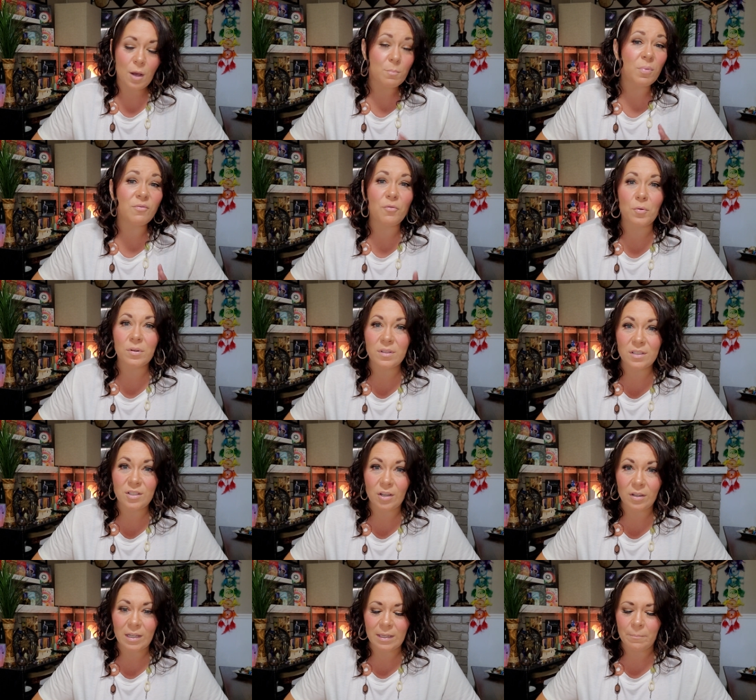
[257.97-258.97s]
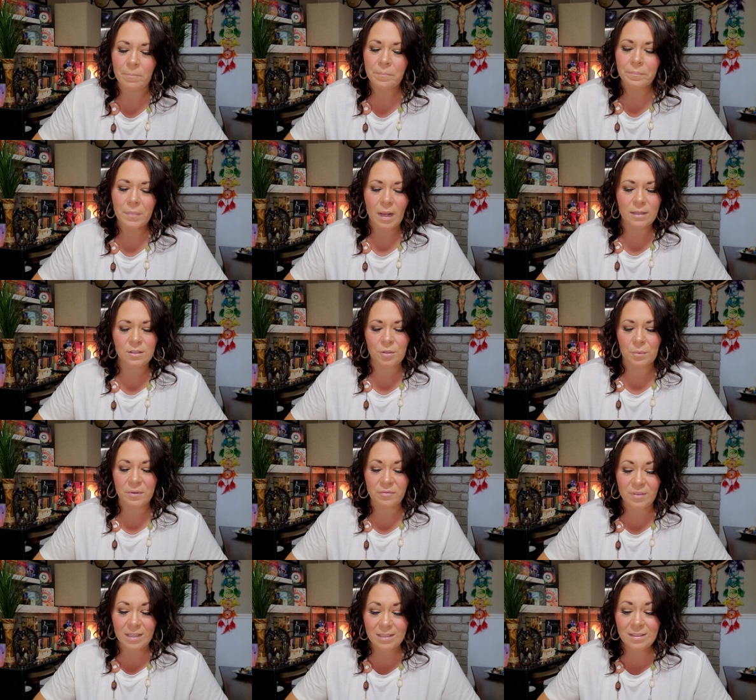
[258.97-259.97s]
before the dawn. And so if
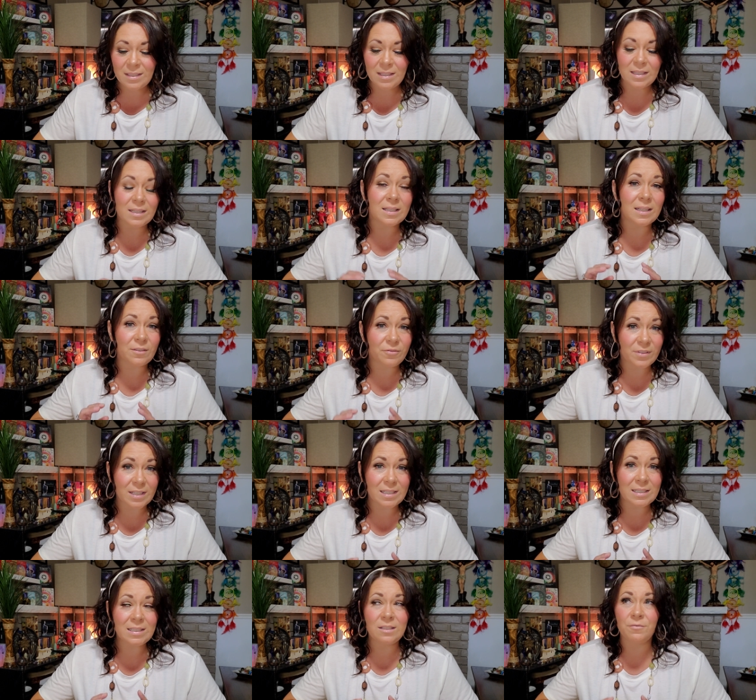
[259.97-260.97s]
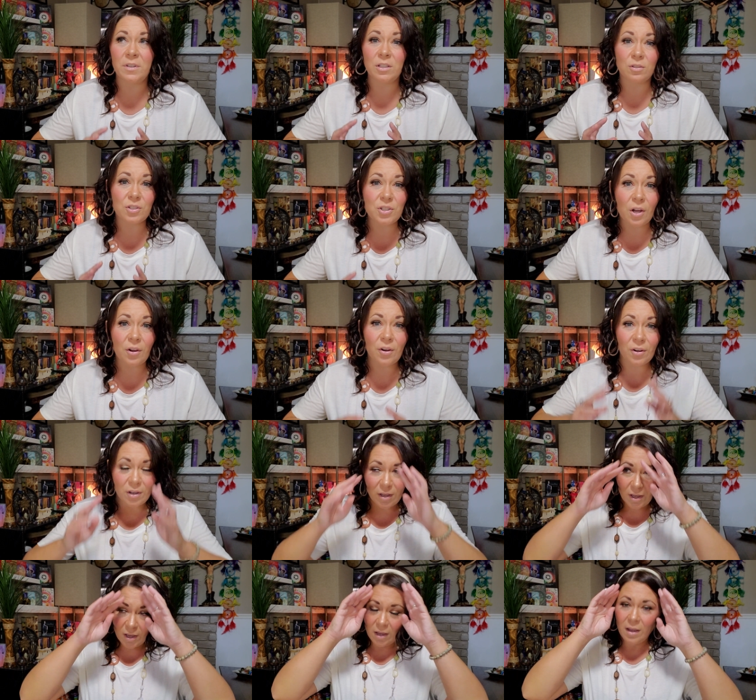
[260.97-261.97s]
things th if things feel dark,
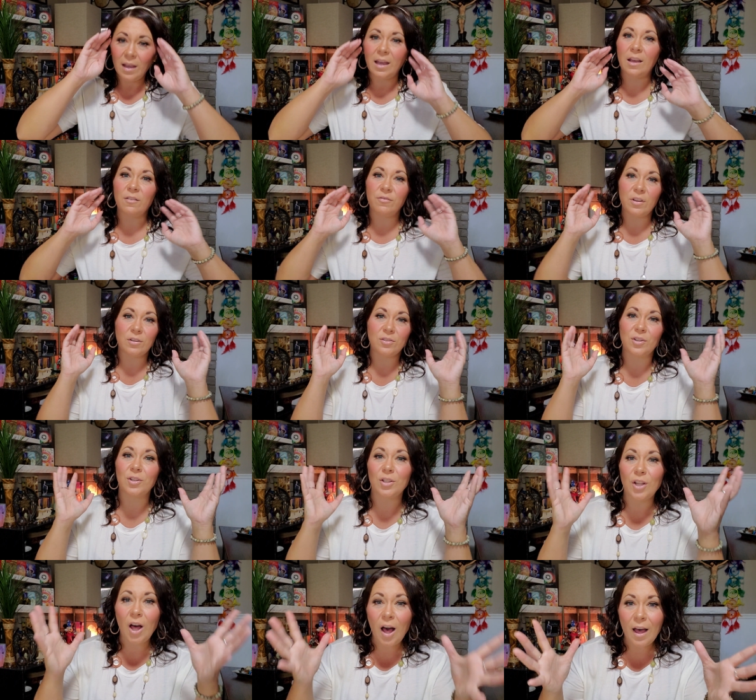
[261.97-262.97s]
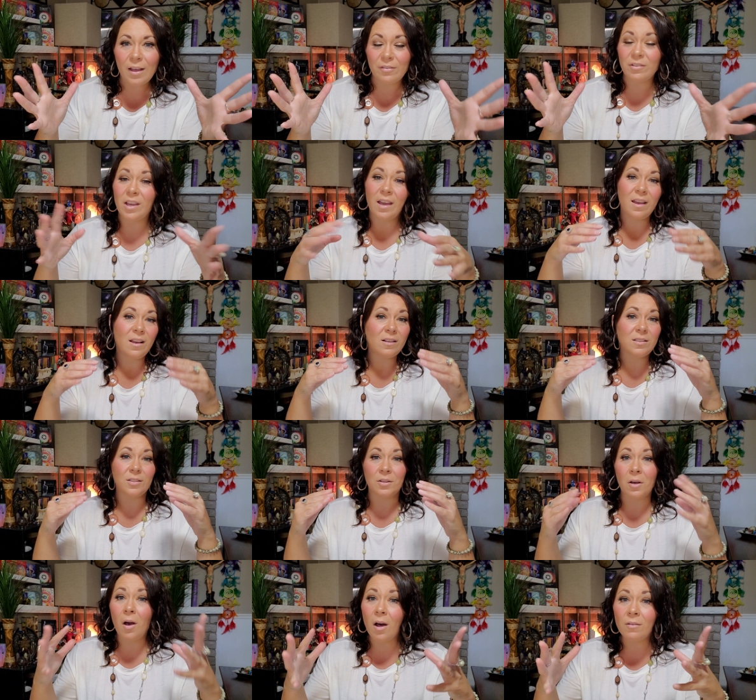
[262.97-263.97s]
if there's a lot of chaos
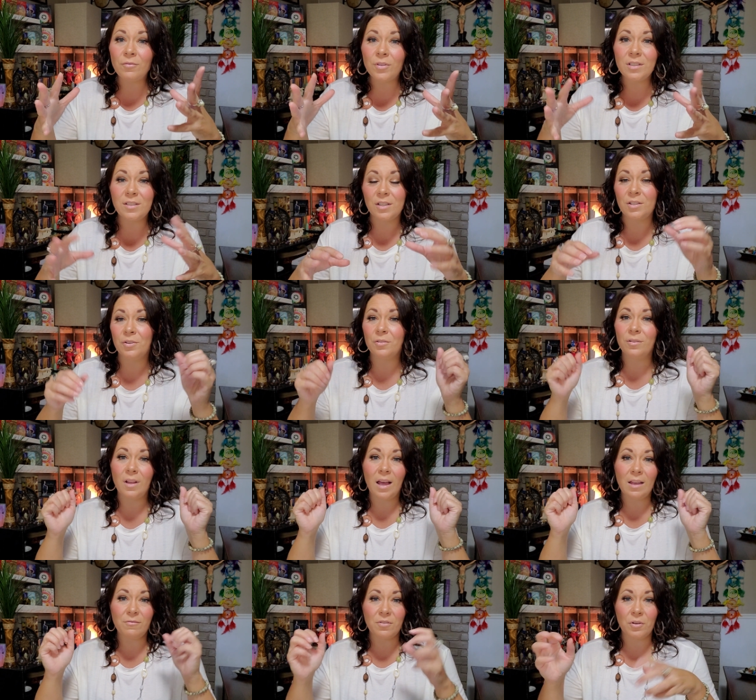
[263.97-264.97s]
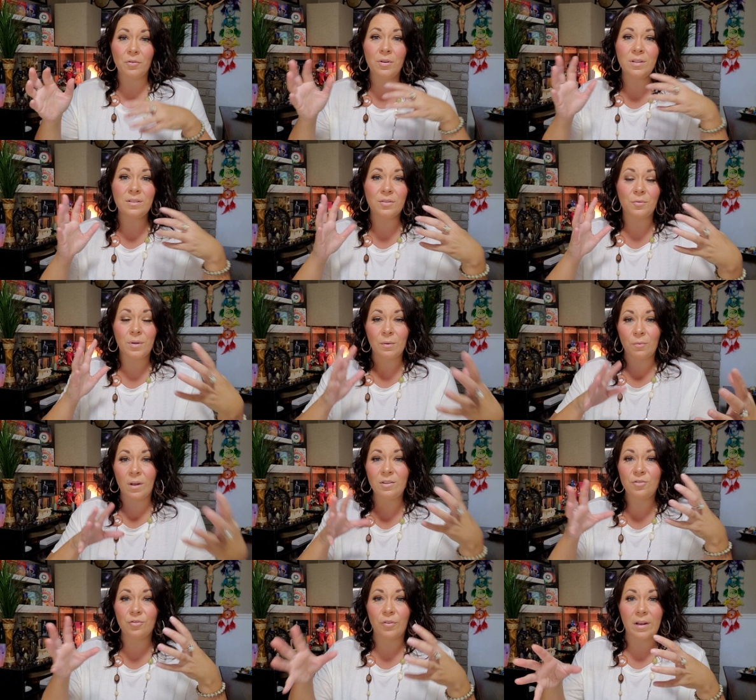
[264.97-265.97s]
and conflict in your life, Uranus going
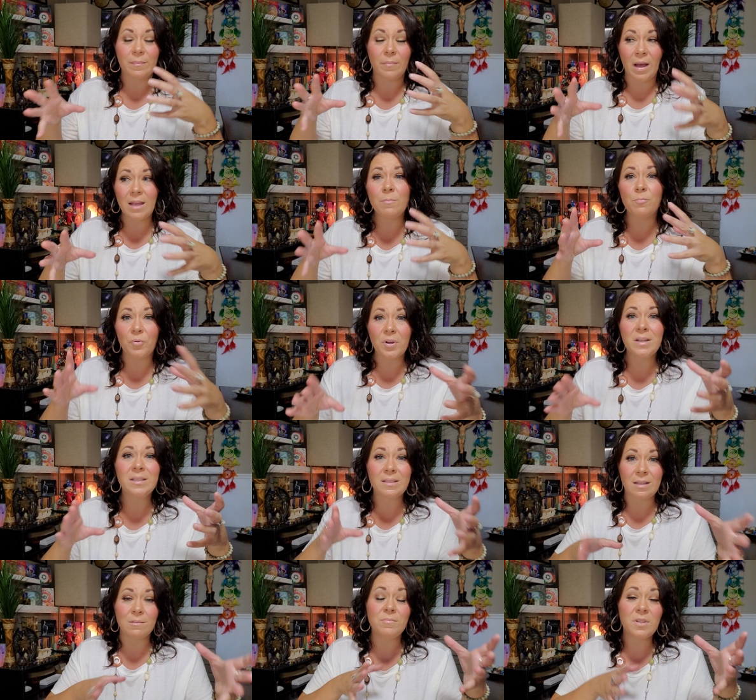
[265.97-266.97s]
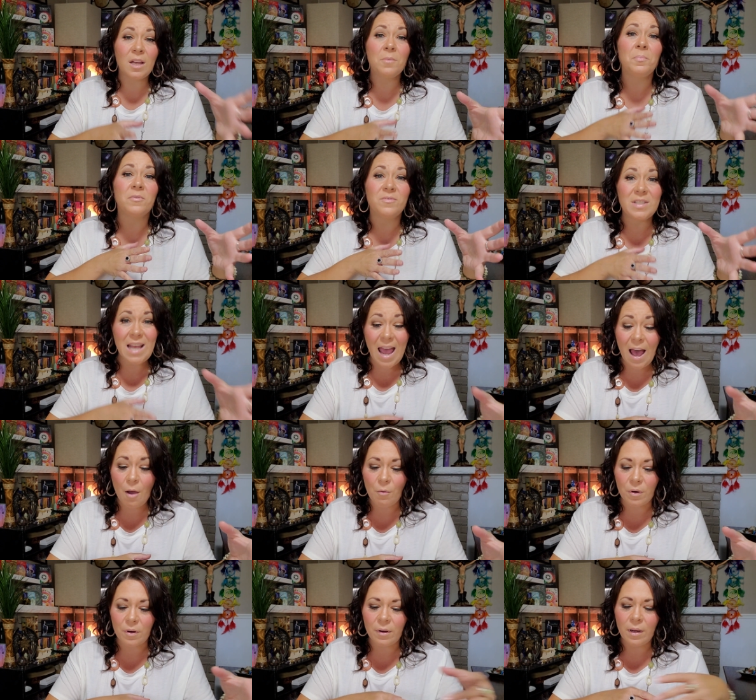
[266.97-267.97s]
retrograde might bring some type of
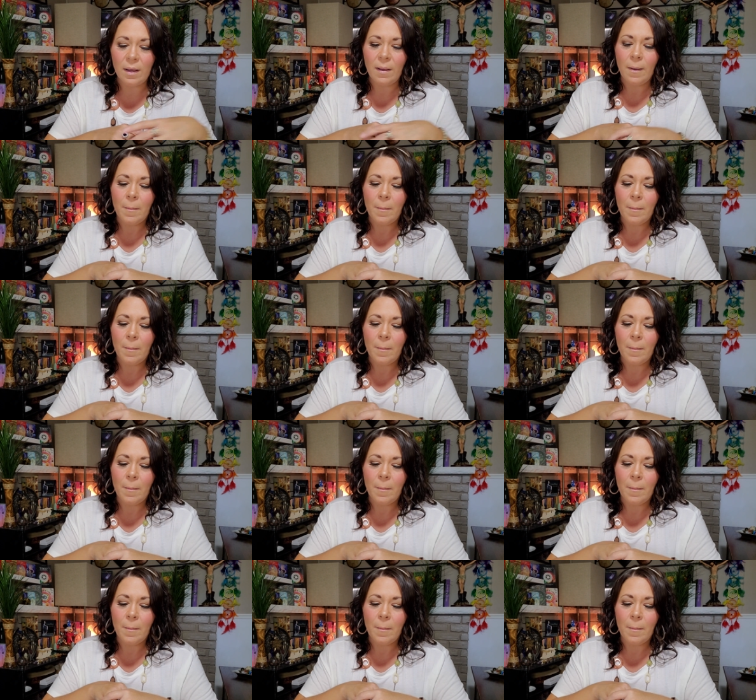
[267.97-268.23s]
tower,